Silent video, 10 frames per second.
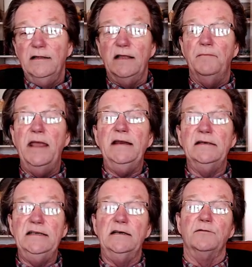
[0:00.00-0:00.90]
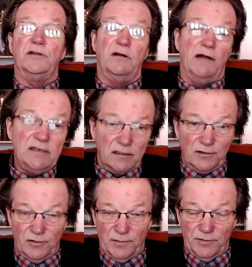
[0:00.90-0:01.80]
They made a deal with Chrysler
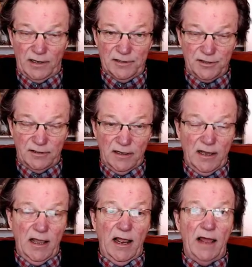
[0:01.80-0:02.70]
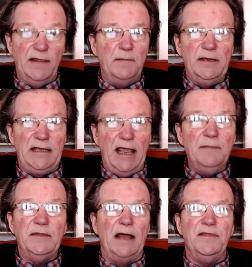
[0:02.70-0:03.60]
Corporation, and they
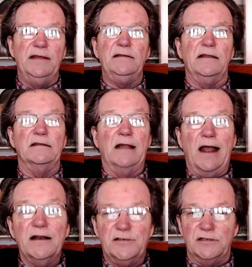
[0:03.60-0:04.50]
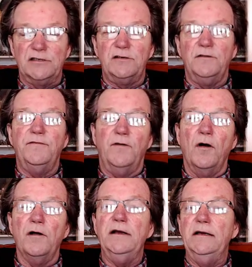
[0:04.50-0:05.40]
became, I think, the largest
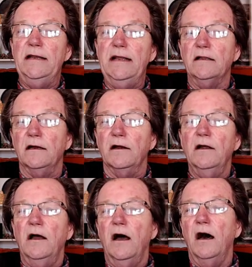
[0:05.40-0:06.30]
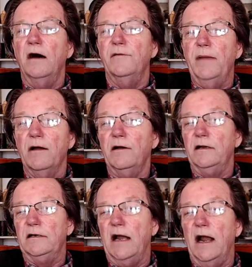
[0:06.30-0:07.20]
foreign dealer of
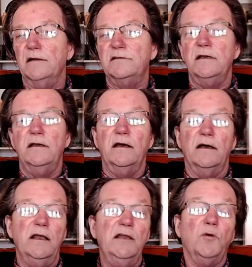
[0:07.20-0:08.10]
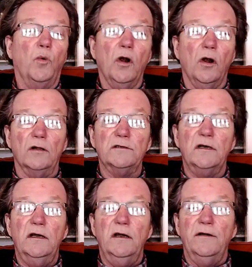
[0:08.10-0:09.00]
American cars in the world
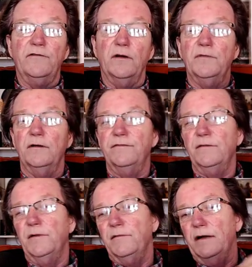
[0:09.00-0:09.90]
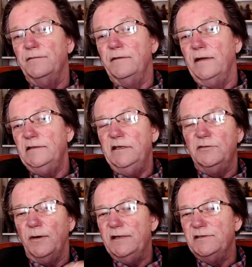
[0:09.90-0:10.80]
from around
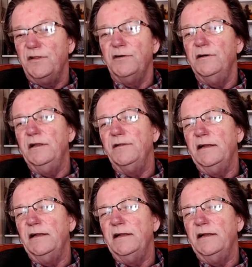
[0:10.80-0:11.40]
1920s and 30s